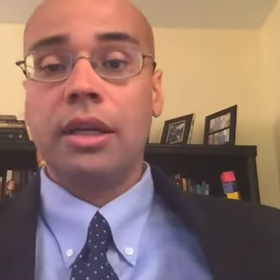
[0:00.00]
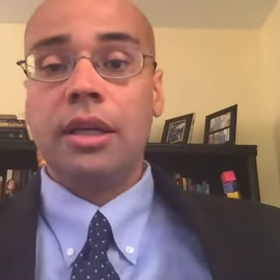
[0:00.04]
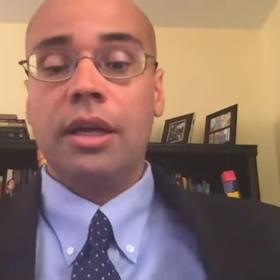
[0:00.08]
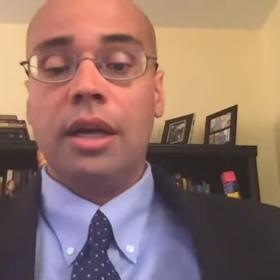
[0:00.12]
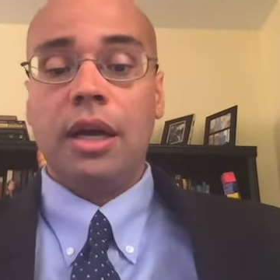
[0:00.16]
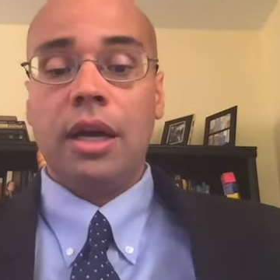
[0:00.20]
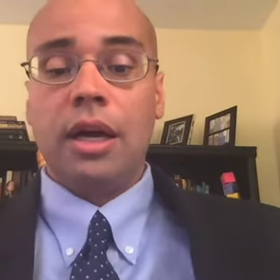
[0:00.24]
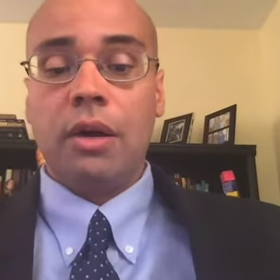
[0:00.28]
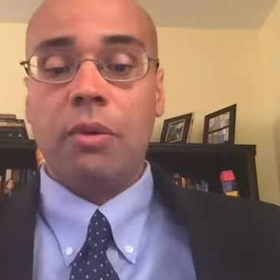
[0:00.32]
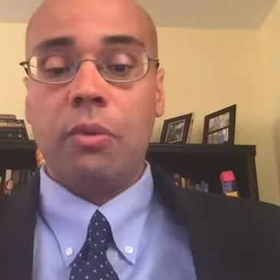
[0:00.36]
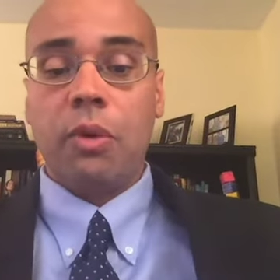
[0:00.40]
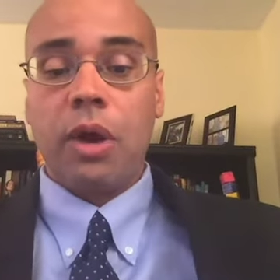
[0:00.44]

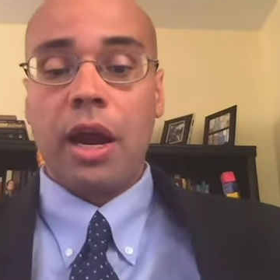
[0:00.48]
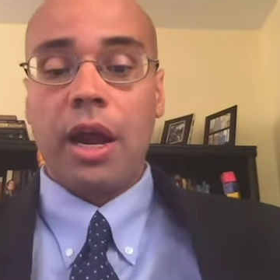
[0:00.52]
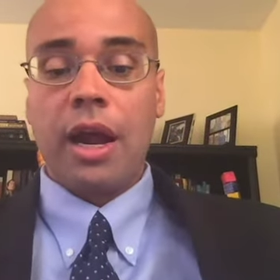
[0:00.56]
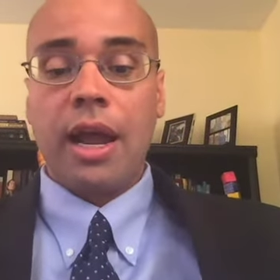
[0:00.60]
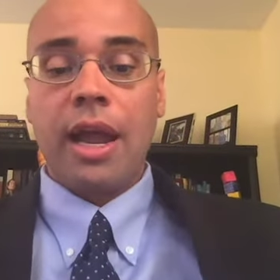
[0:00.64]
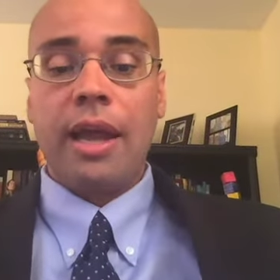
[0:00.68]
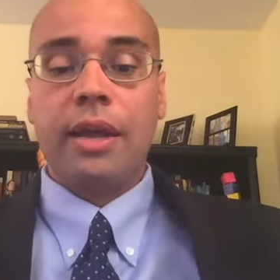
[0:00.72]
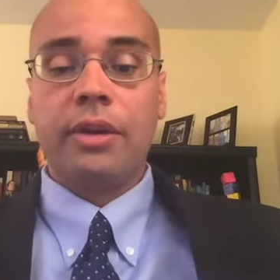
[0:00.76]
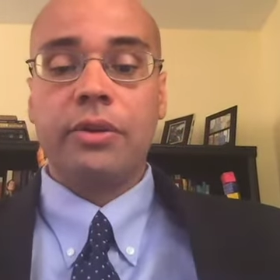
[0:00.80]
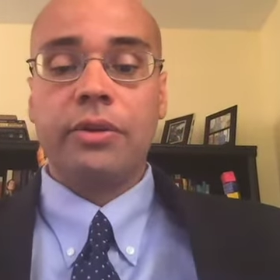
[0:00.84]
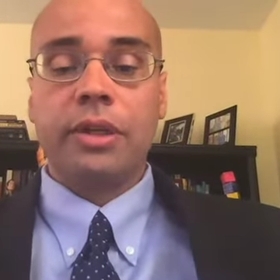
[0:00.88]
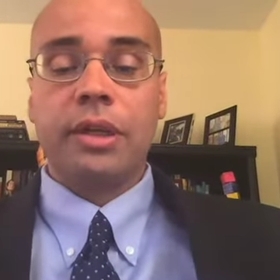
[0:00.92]
where I
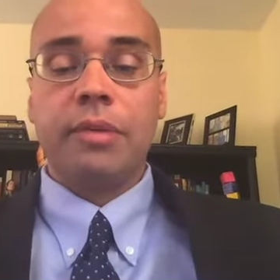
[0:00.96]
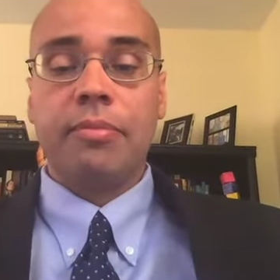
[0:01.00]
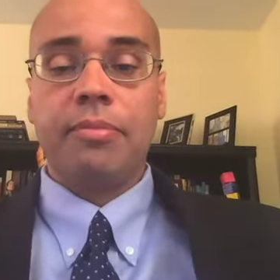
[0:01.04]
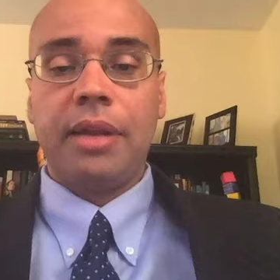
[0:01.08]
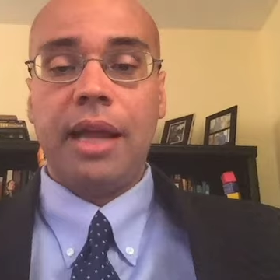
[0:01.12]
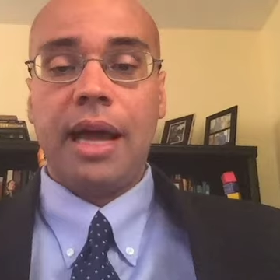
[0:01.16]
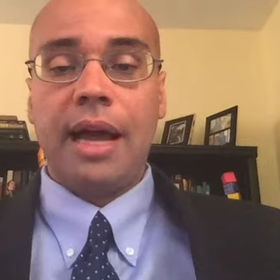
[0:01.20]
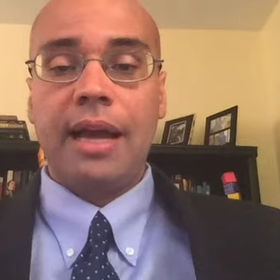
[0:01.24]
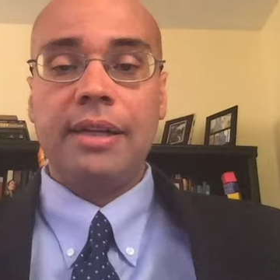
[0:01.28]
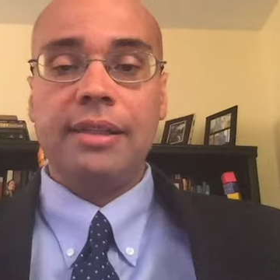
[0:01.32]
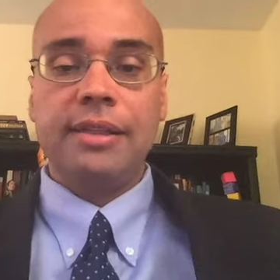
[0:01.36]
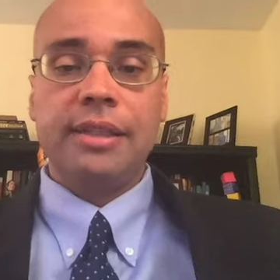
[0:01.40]
handled
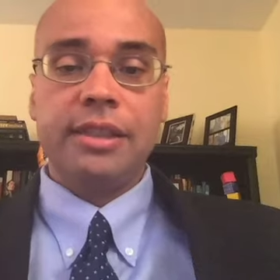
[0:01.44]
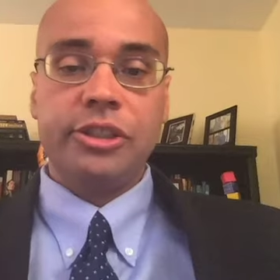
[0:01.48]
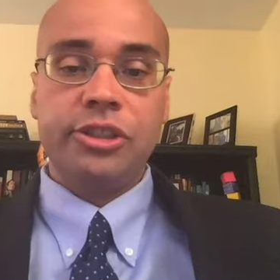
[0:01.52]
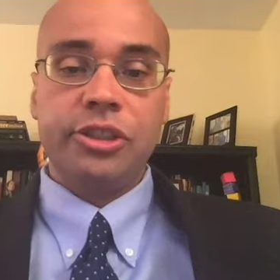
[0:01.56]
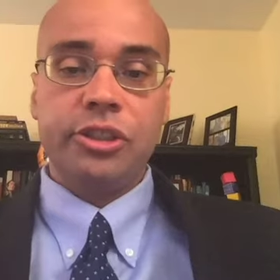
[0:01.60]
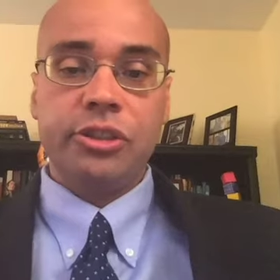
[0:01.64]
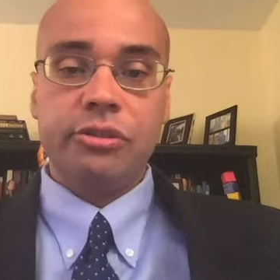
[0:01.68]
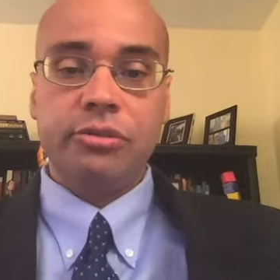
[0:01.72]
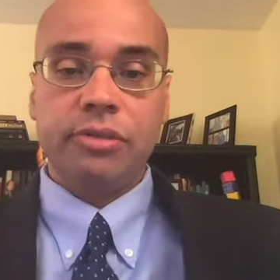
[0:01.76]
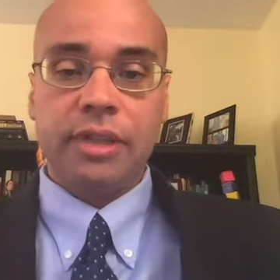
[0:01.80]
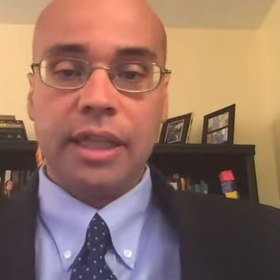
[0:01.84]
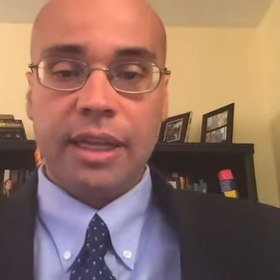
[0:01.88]
compliance
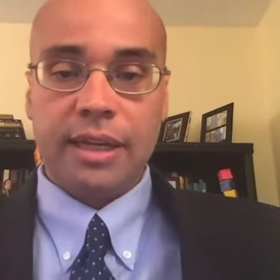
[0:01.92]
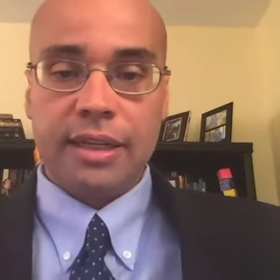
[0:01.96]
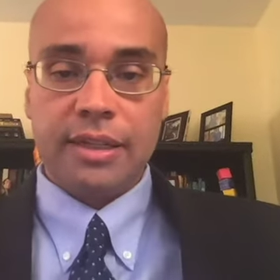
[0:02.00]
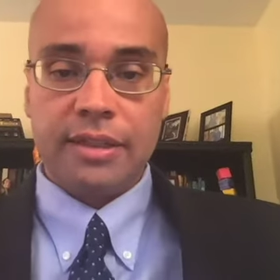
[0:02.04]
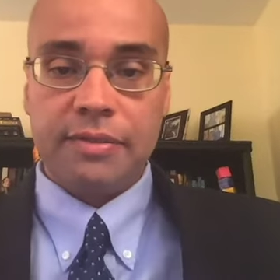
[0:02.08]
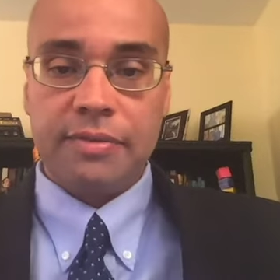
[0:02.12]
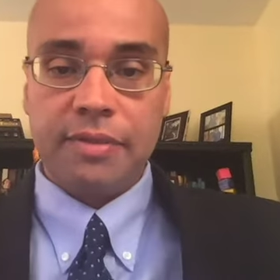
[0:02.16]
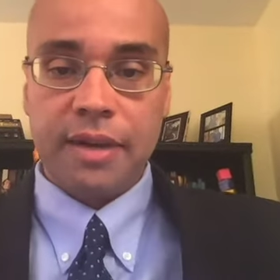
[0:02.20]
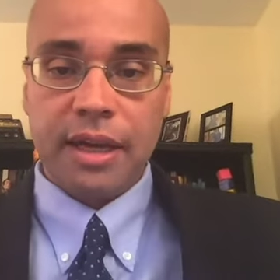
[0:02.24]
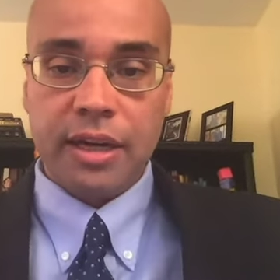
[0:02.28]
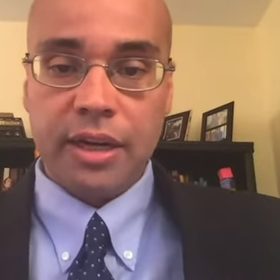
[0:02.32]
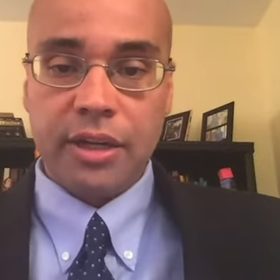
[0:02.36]
issues related to
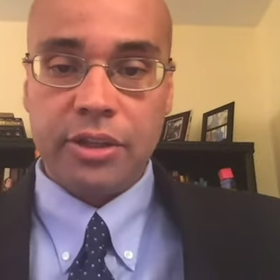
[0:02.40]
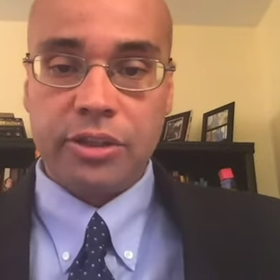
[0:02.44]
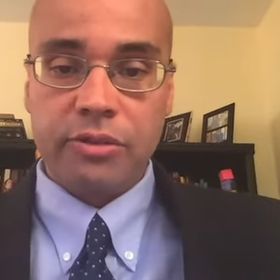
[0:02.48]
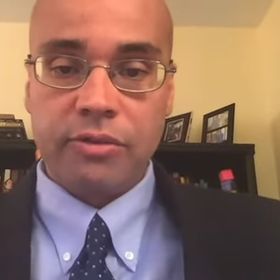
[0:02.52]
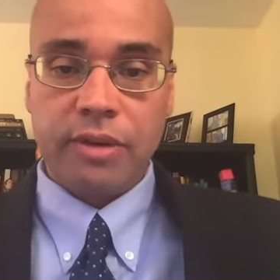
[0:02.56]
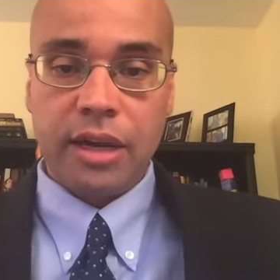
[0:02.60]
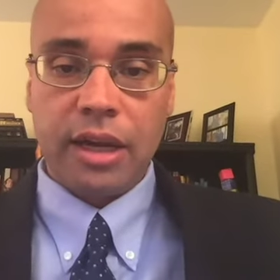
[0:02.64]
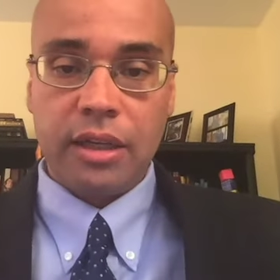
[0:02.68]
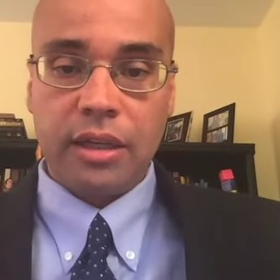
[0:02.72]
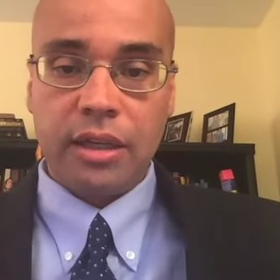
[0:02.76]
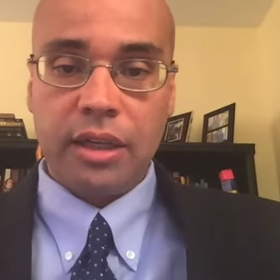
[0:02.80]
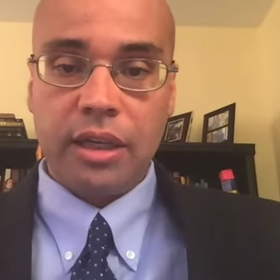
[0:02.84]
financial
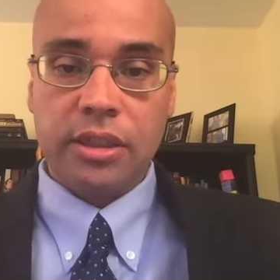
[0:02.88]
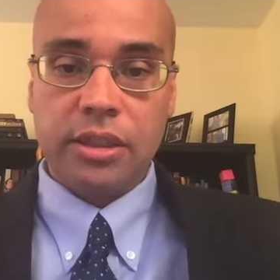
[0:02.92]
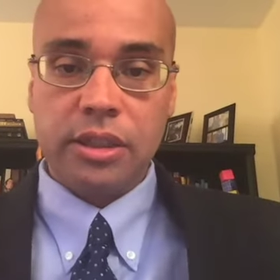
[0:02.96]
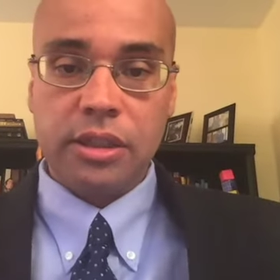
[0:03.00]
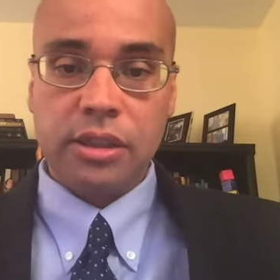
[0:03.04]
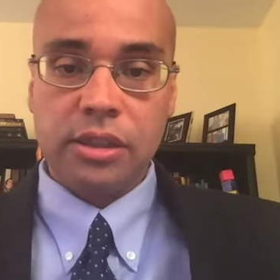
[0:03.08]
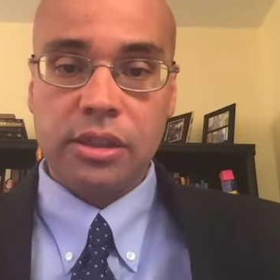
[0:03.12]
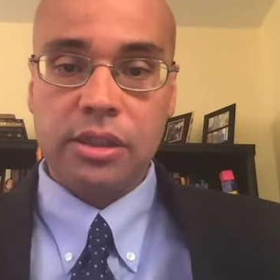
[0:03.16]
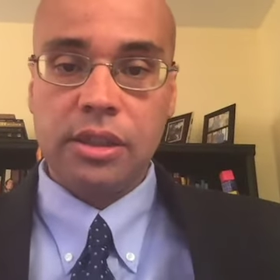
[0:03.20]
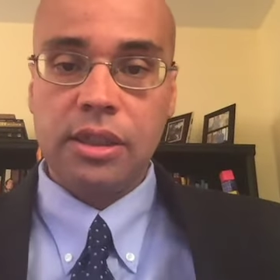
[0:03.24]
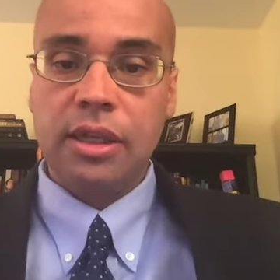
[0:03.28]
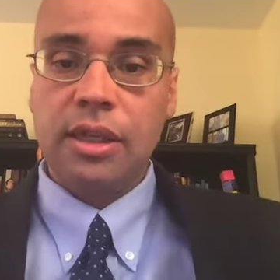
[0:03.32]

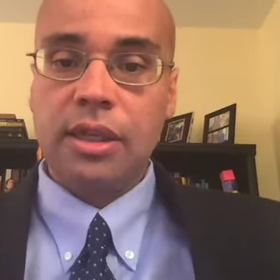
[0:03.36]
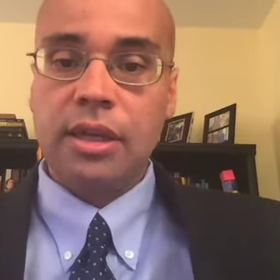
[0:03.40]
regulations.